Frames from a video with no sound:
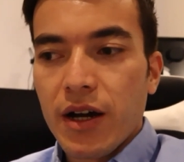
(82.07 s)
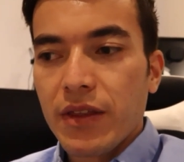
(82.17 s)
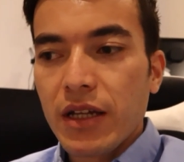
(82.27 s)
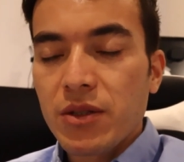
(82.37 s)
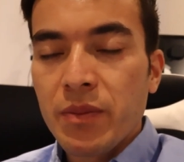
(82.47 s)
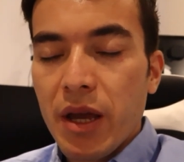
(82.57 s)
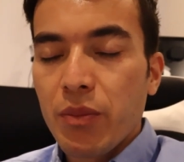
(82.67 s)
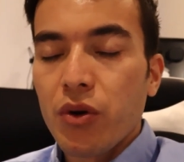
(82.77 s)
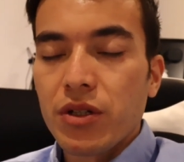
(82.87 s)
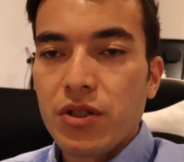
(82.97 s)
That's my
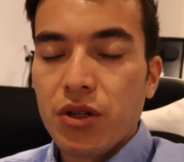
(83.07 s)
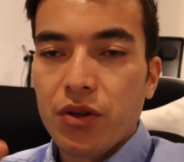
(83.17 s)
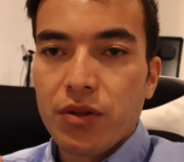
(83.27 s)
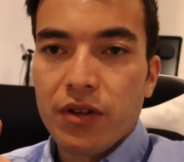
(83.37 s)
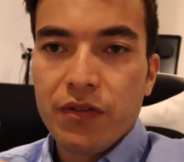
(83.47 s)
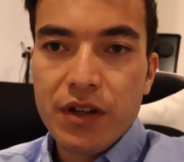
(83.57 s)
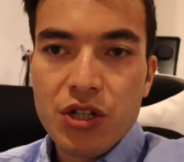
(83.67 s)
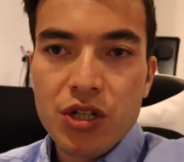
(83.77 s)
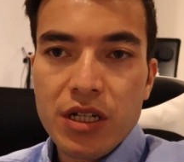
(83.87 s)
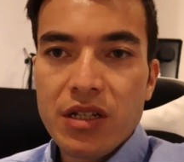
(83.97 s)
point. So
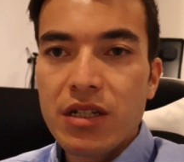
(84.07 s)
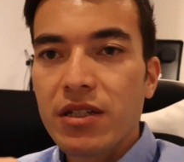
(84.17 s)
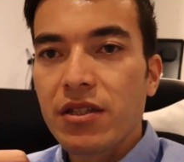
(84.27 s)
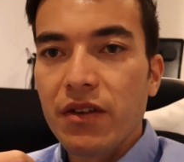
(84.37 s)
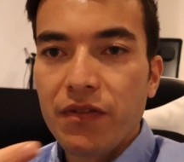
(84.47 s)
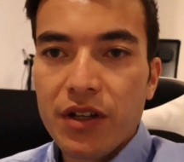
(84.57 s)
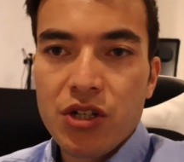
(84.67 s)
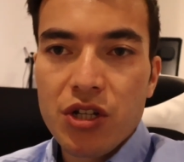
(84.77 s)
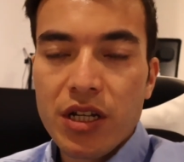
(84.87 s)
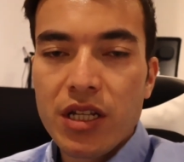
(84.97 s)
efficient,
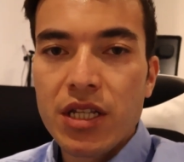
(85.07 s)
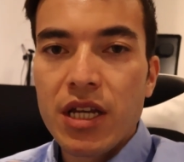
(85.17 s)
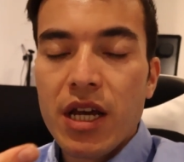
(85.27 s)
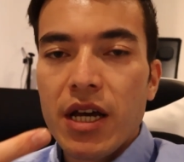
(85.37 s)
sufficient,